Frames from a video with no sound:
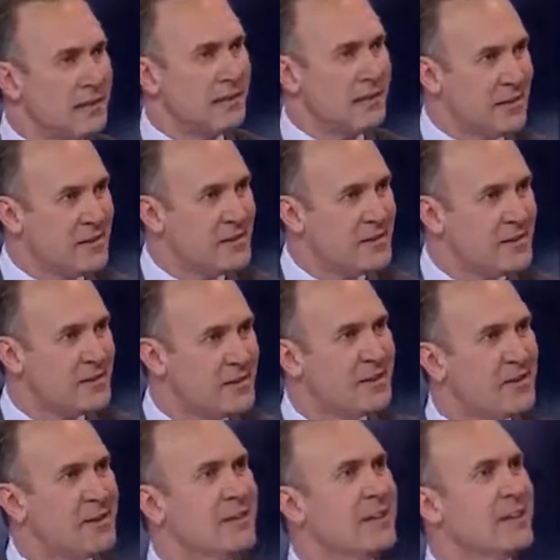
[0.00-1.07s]
did things,
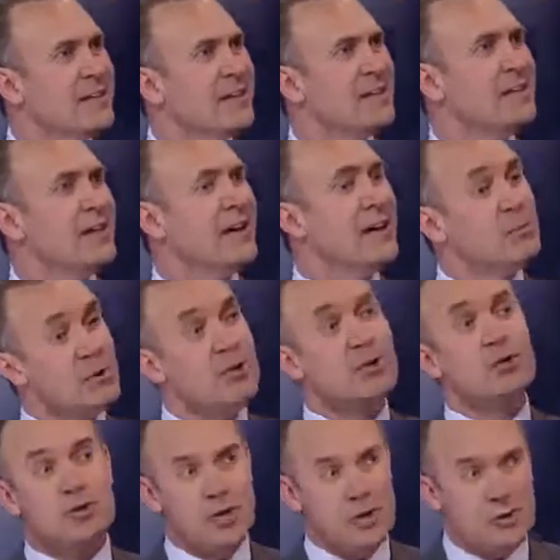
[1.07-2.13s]
and
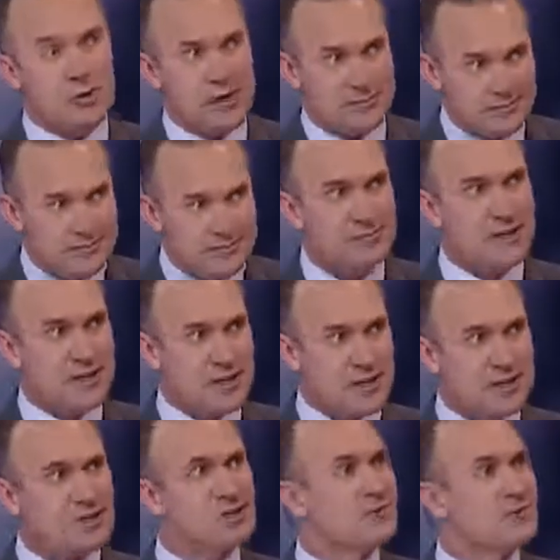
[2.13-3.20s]
Mourinho should know that,
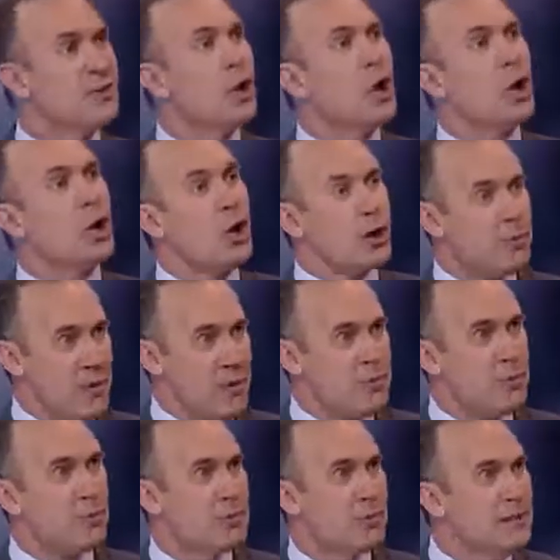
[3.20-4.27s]
because you know, a lot of
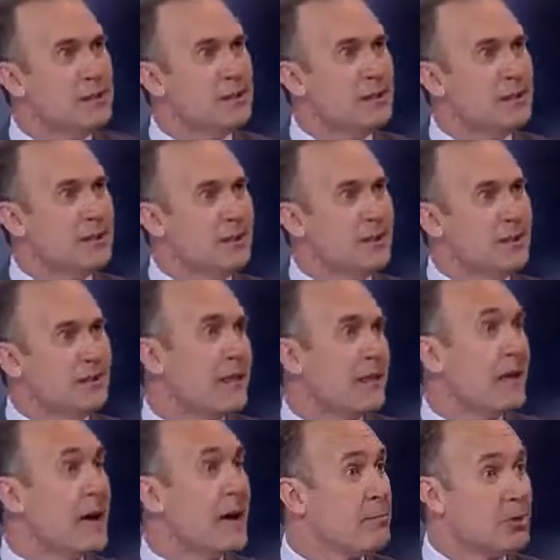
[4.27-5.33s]
people
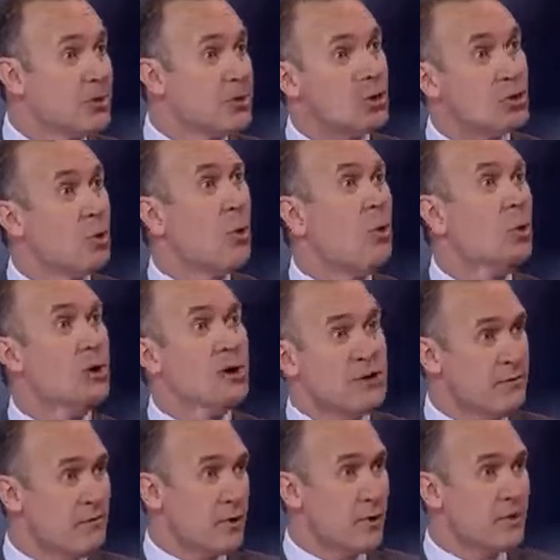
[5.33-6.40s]
that happened to or were
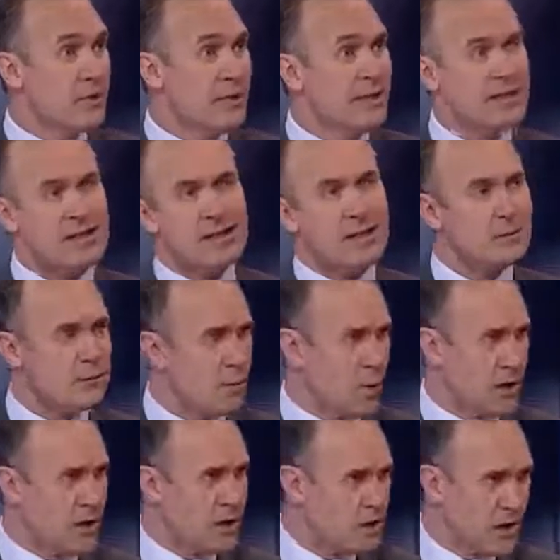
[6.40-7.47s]
involved in it in
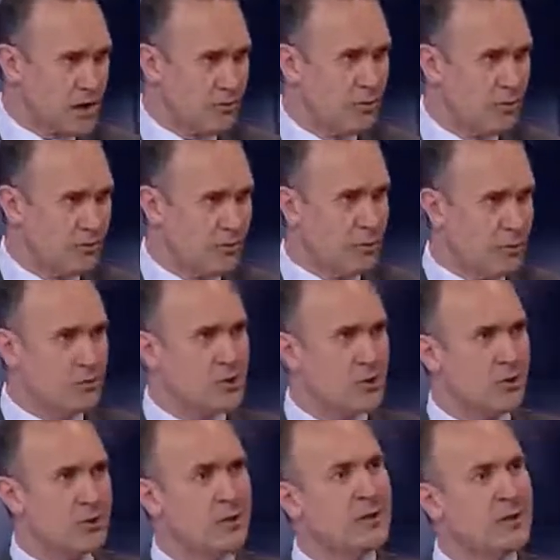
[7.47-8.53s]
some way, shape or form.
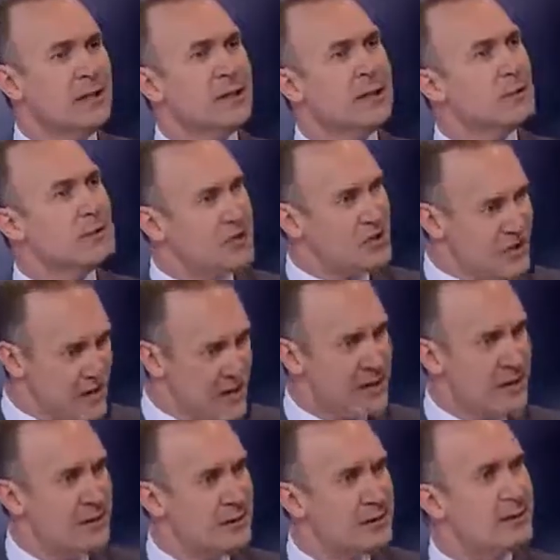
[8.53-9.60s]
So it was at
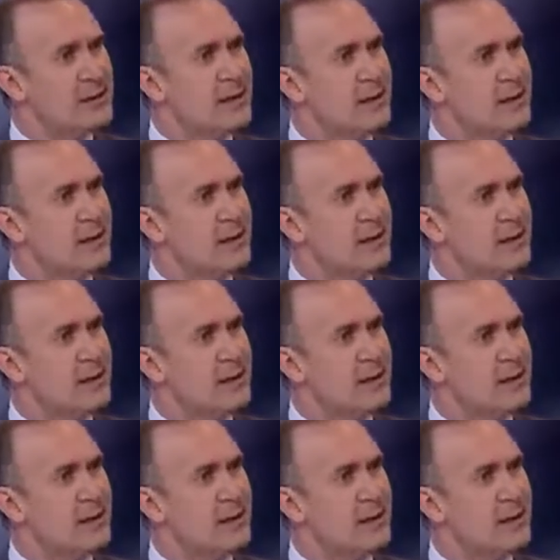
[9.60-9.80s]
Siena.